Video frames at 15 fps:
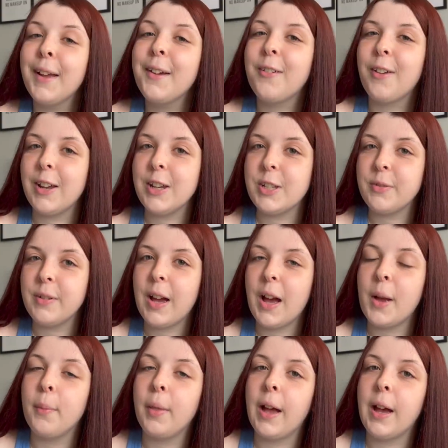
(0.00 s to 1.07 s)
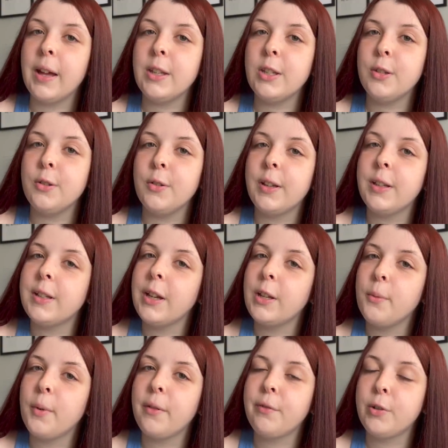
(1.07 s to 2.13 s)
I graduate, I plan to continue
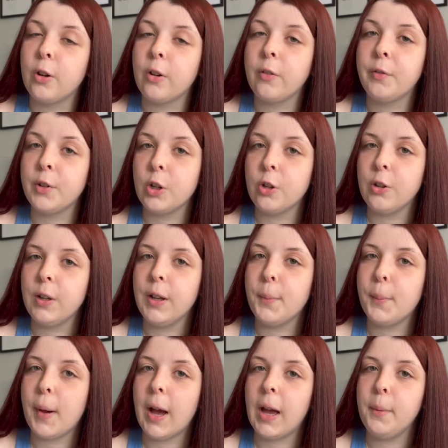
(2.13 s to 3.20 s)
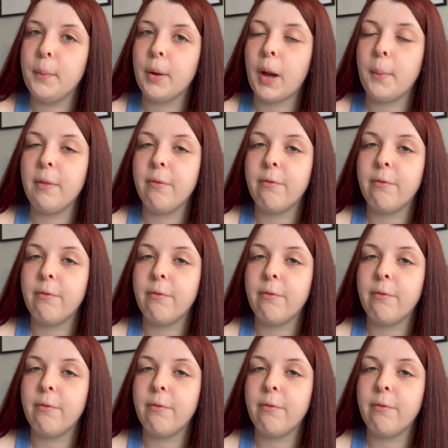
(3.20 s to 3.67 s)
my photography journey by becoming